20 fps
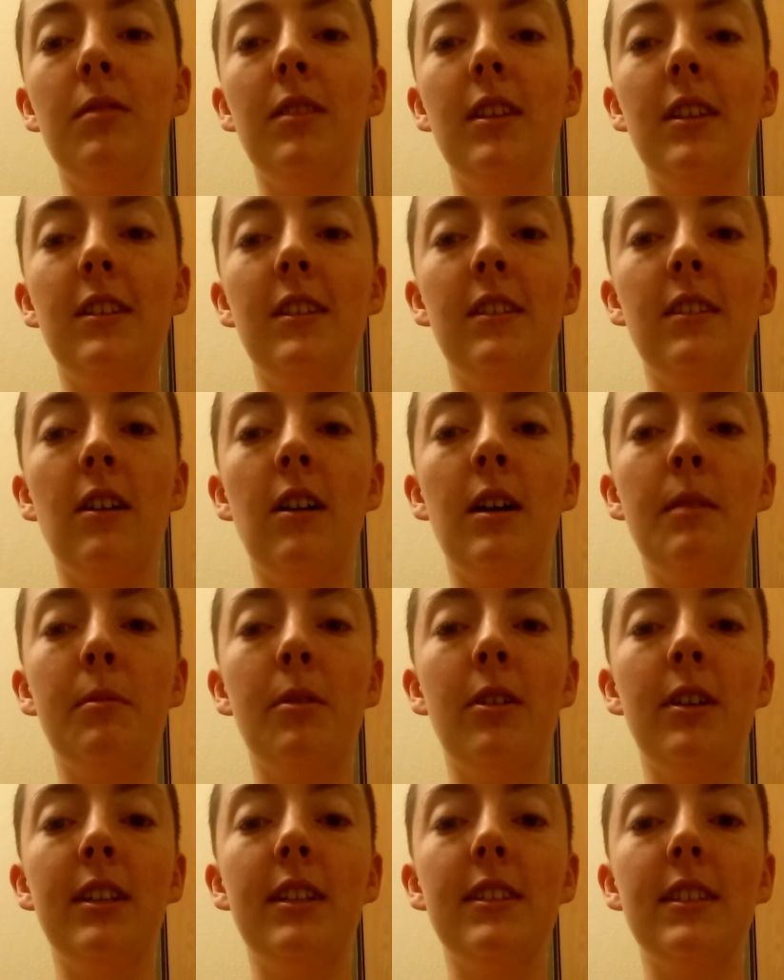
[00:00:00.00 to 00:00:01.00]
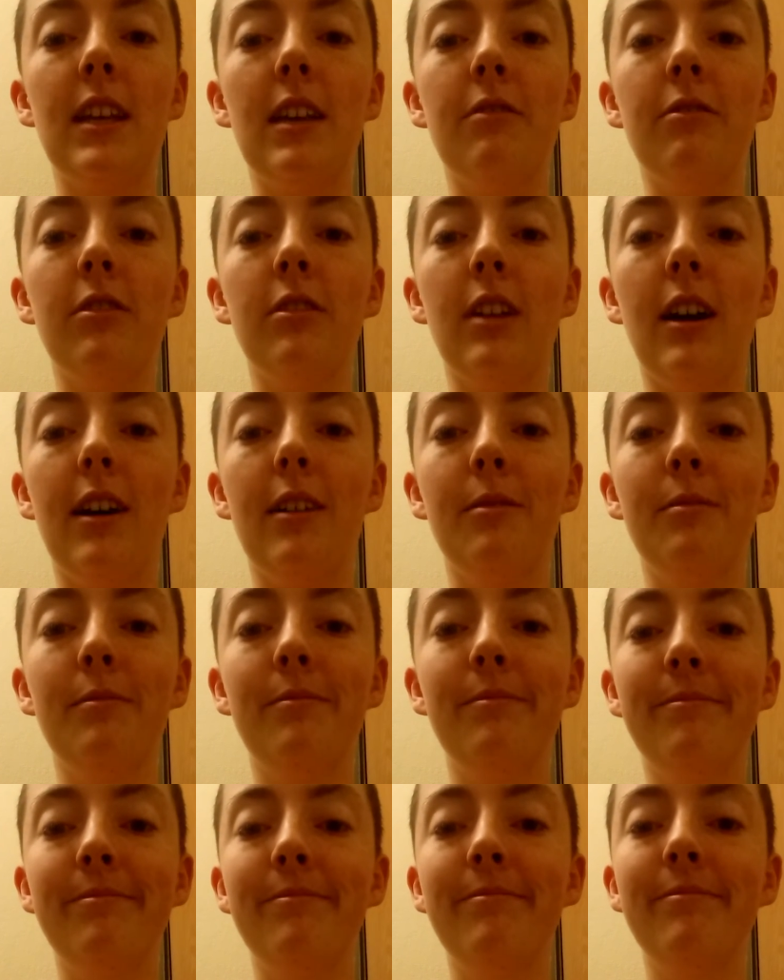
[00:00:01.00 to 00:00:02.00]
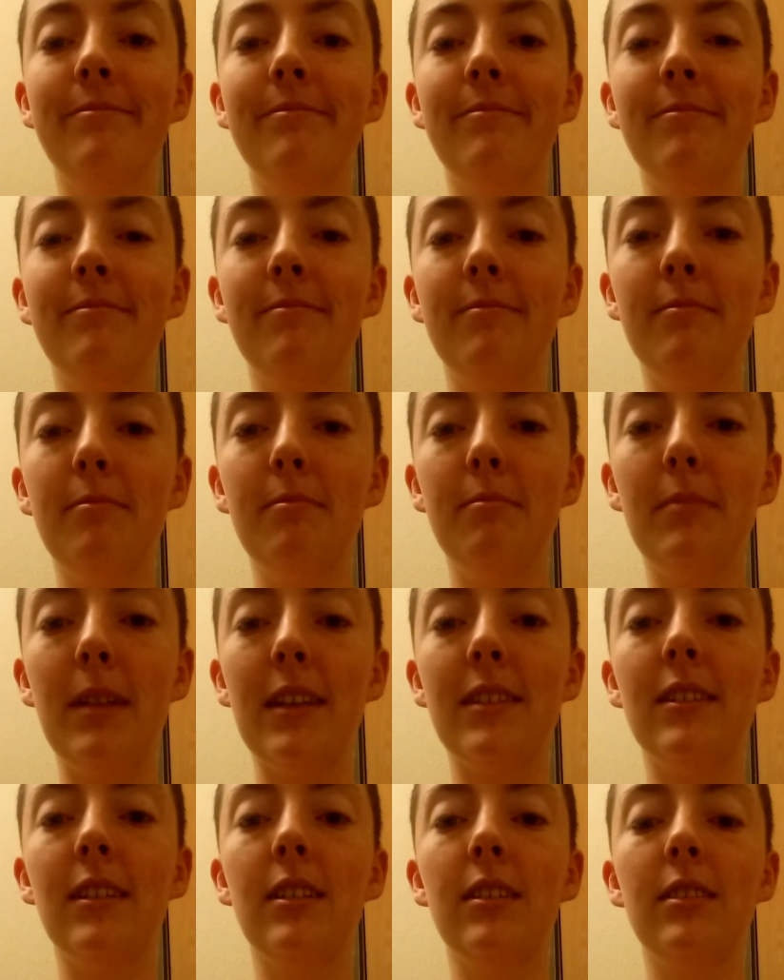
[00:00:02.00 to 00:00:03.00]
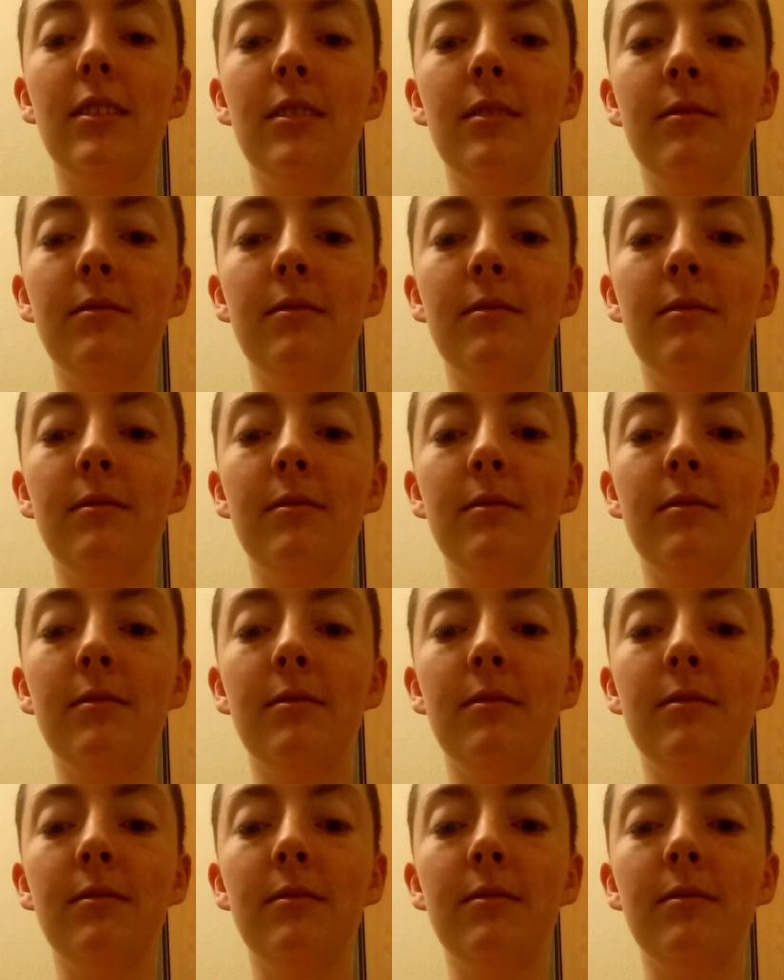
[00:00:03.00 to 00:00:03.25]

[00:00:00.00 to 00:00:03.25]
this is all I'm going to say for now. Blessings.